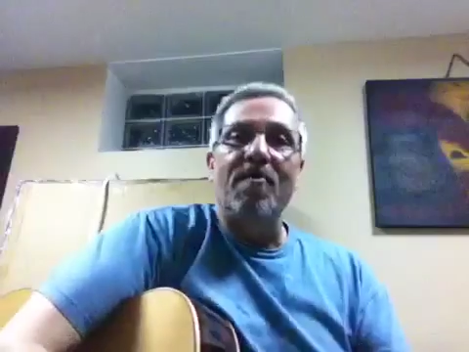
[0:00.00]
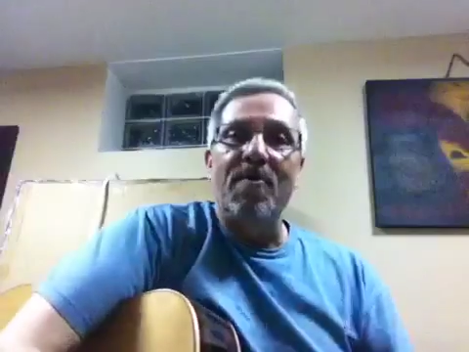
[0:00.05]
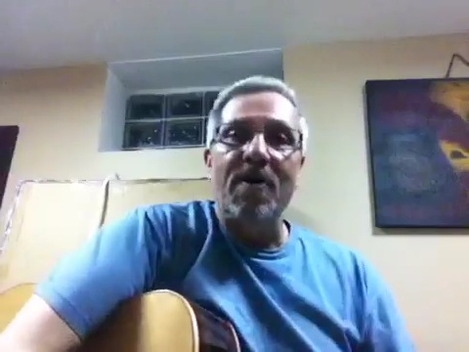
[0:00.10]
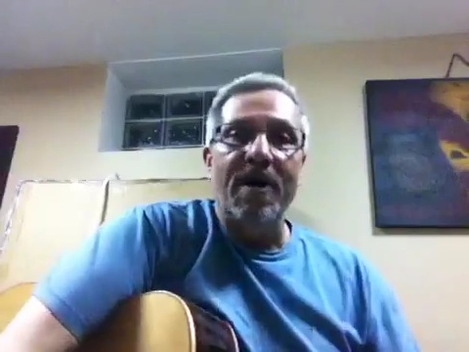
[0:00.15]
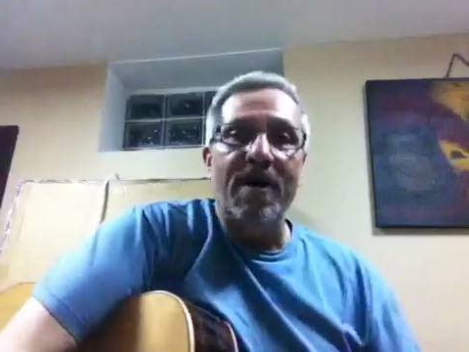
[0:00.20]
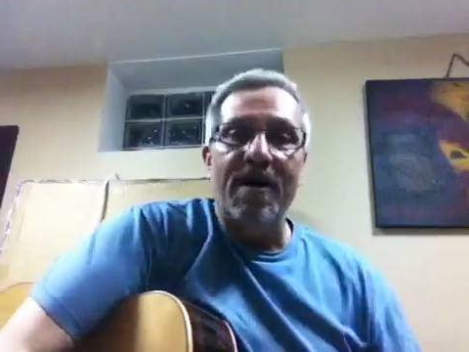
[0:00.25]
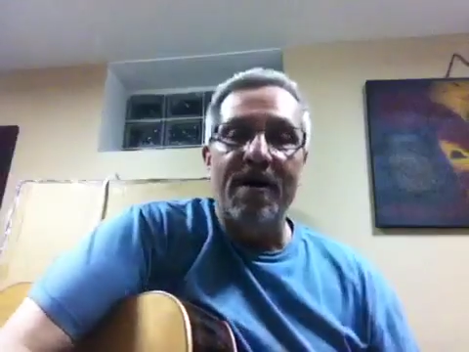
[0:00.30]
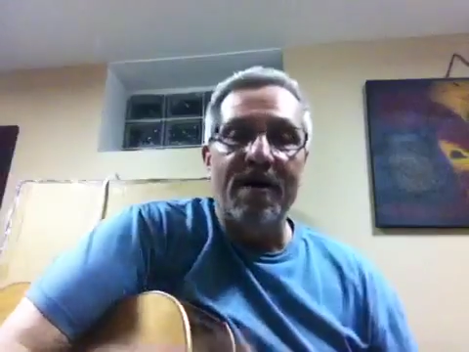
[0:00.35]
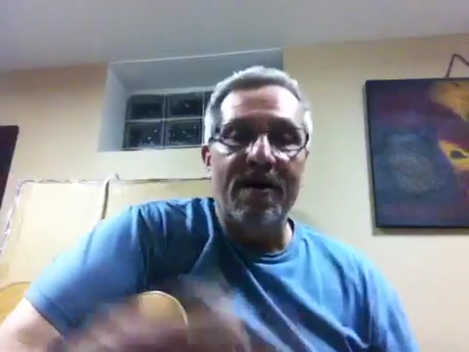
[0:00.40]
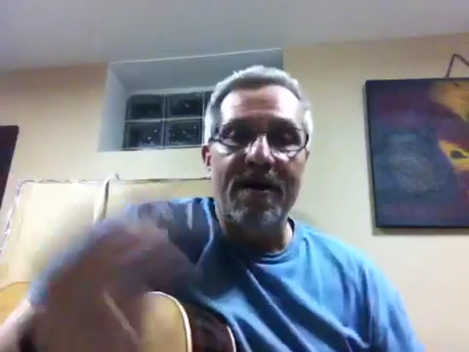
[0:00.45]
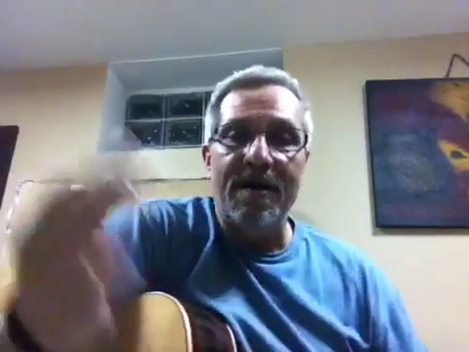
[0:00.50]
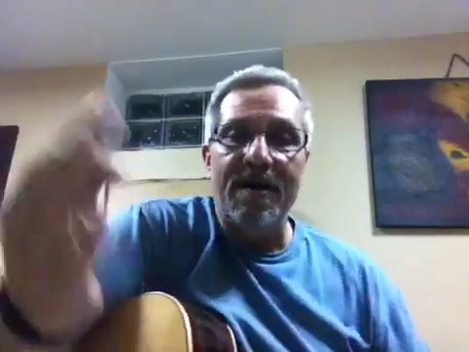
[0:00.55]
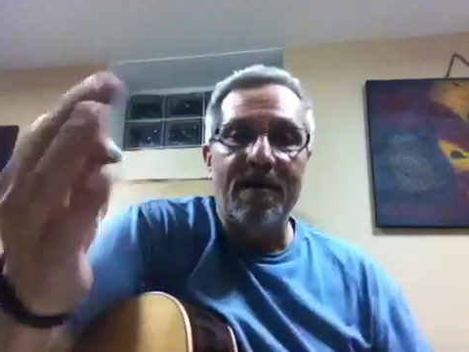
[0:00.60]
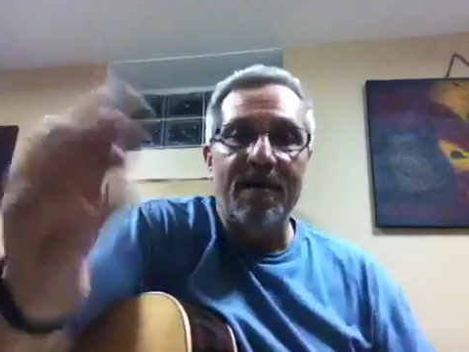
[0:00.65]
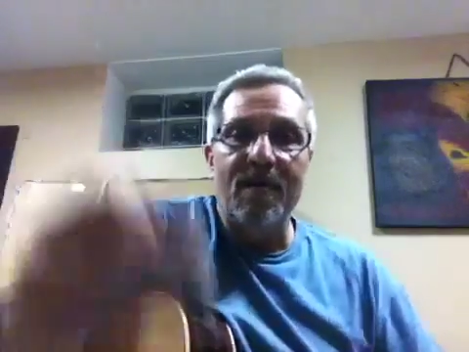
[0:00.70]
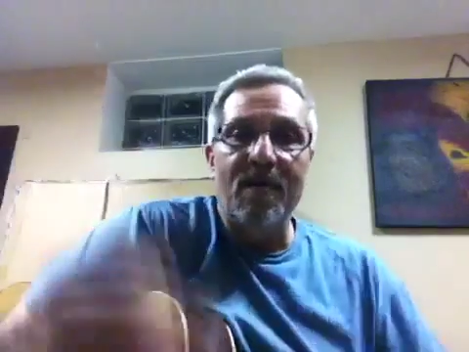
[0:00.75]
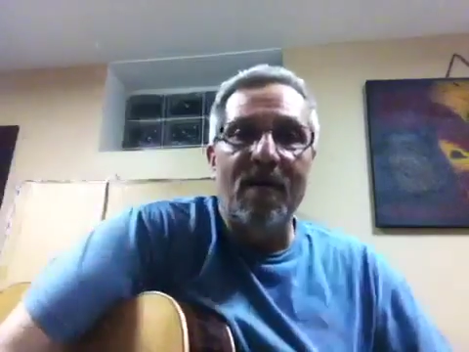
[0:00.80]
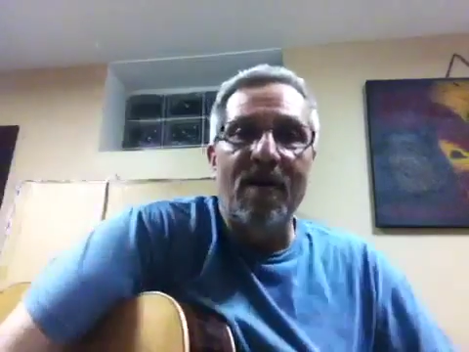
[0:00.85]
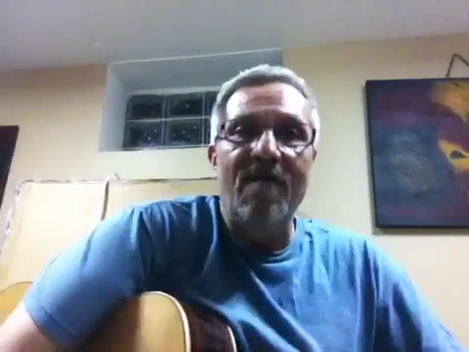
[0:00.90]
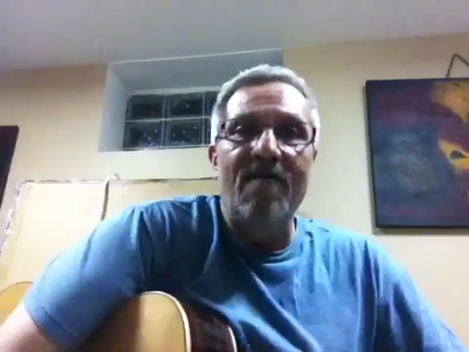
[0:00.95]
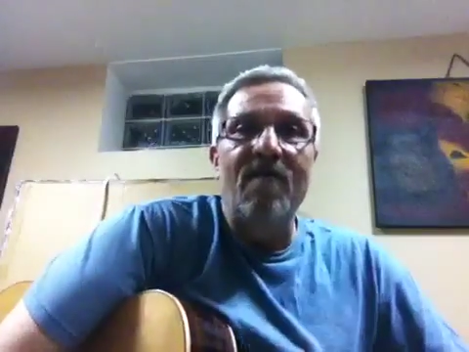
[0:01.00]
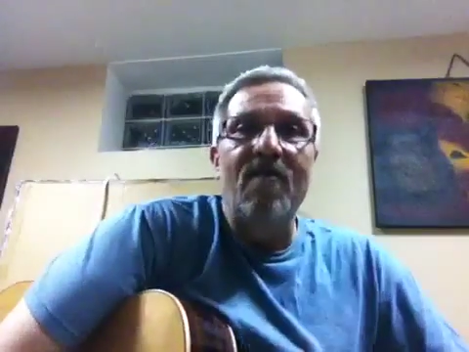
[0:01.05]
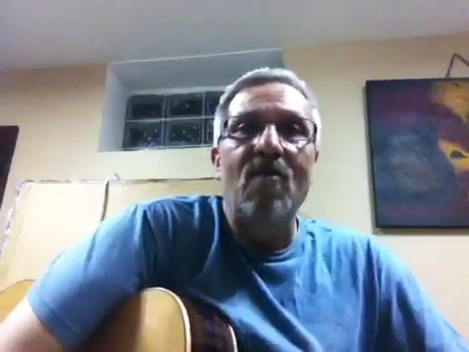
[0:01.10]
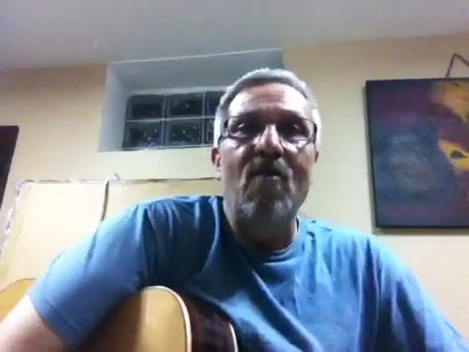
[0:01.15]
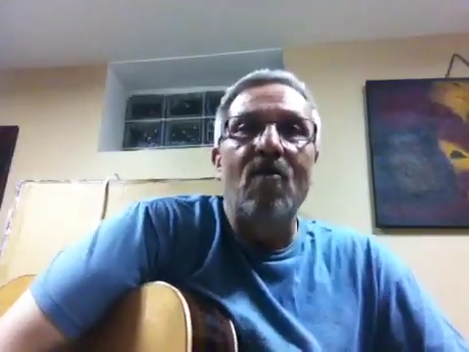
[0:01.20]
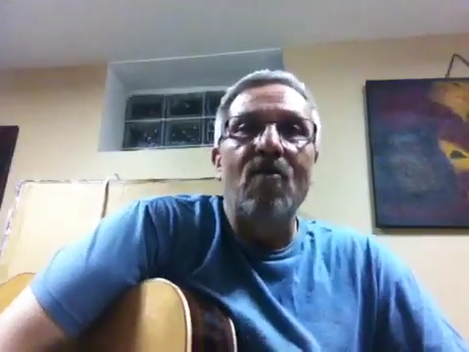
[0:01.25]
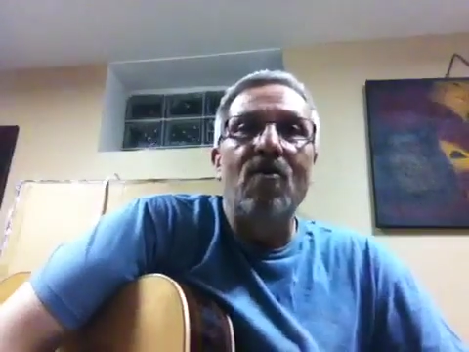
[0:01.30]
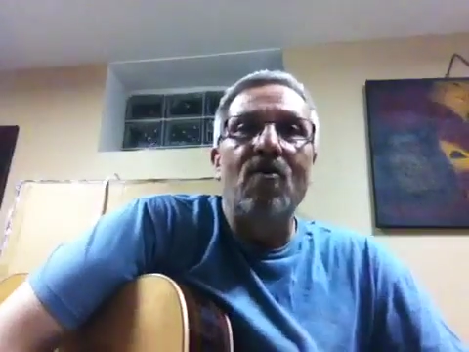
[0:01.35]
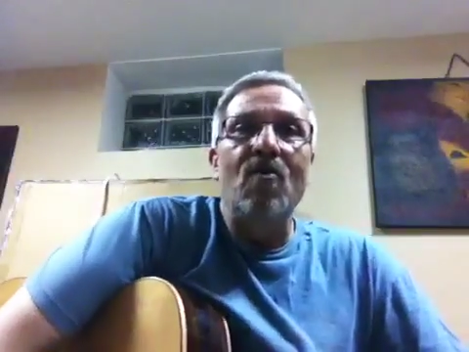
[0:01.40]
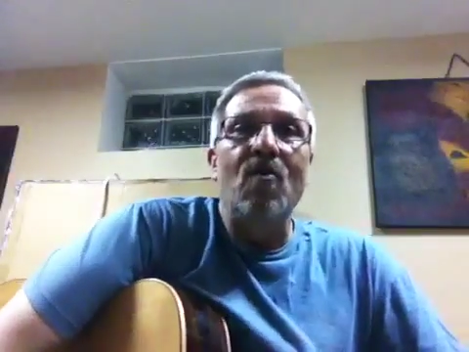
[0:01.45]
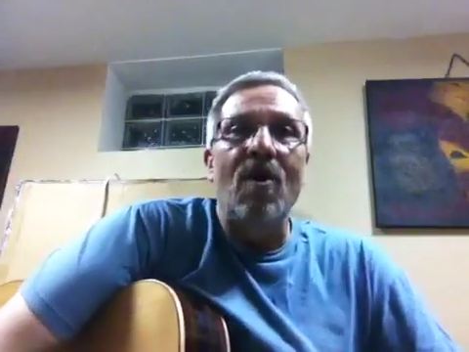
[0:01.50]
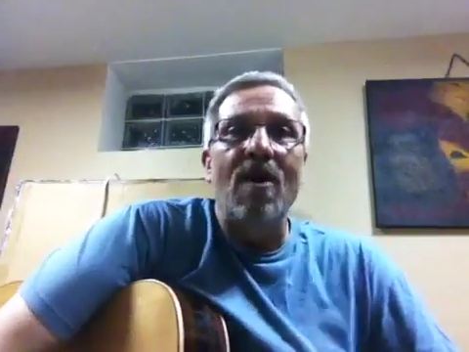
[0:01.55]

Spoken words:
to pick whatever note you